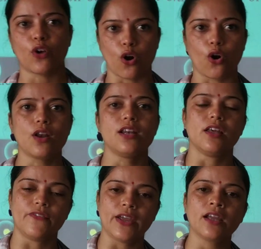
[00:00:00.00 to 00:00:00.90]
all
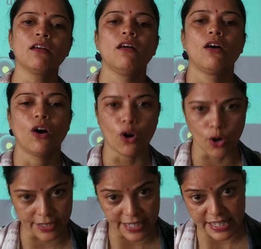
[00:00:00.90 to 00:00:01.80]
living
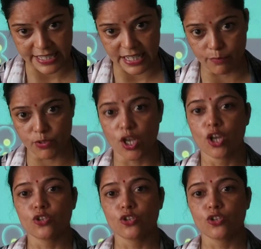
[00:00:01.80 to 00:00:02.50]
organisms.